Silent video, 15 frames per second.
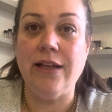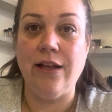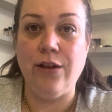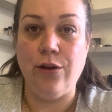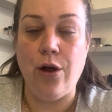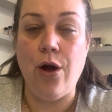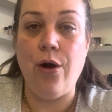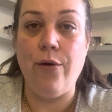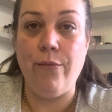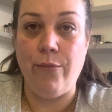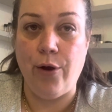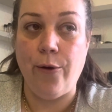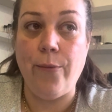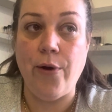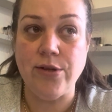a lot
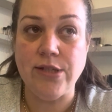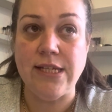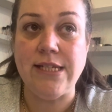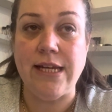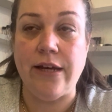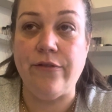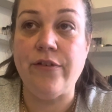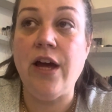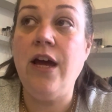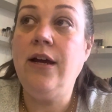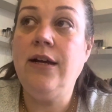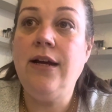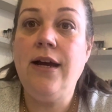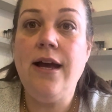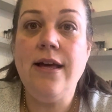more positive.
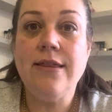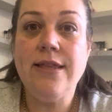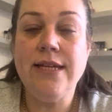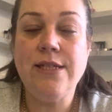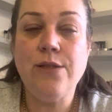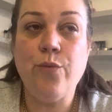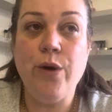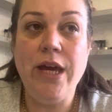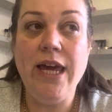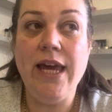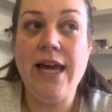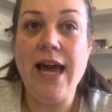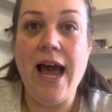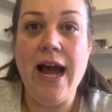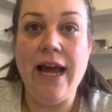This
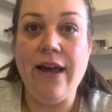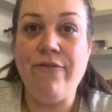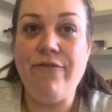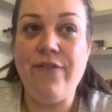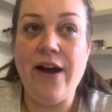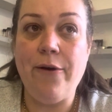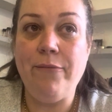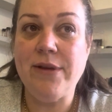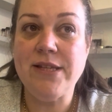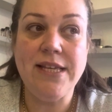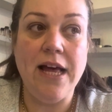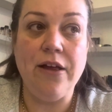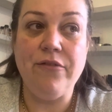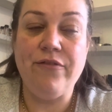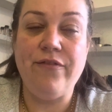week, I have found
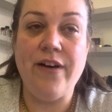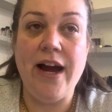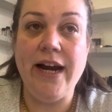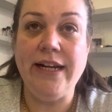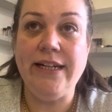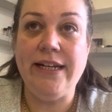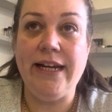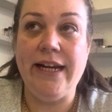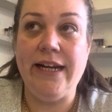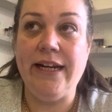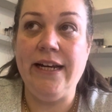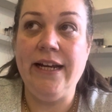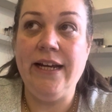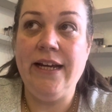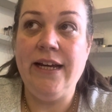myself
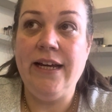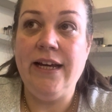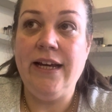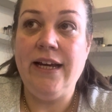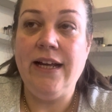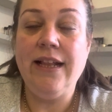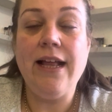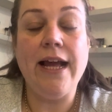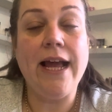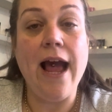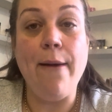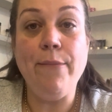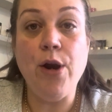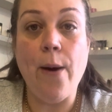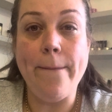finding, like,
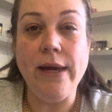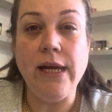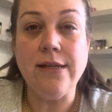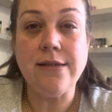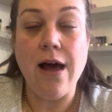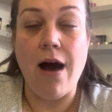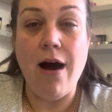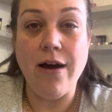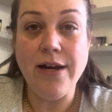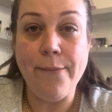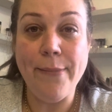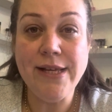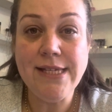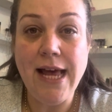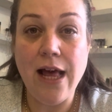I'm not being as hard on
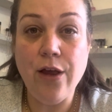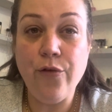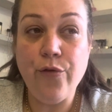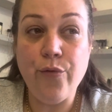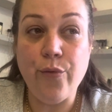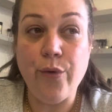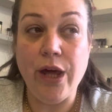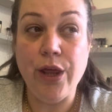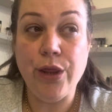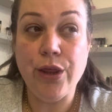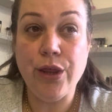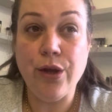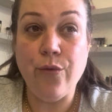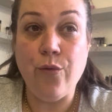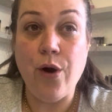myself
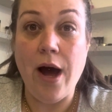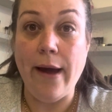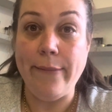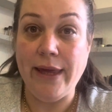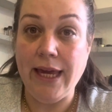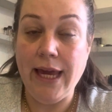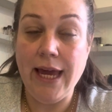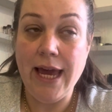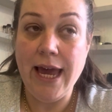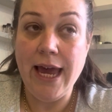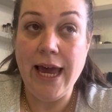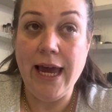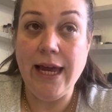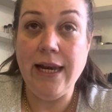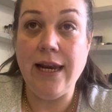with what I'm
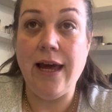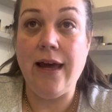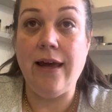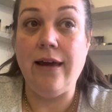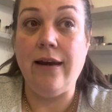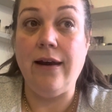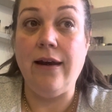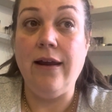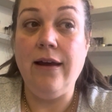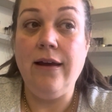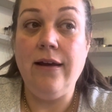eating, and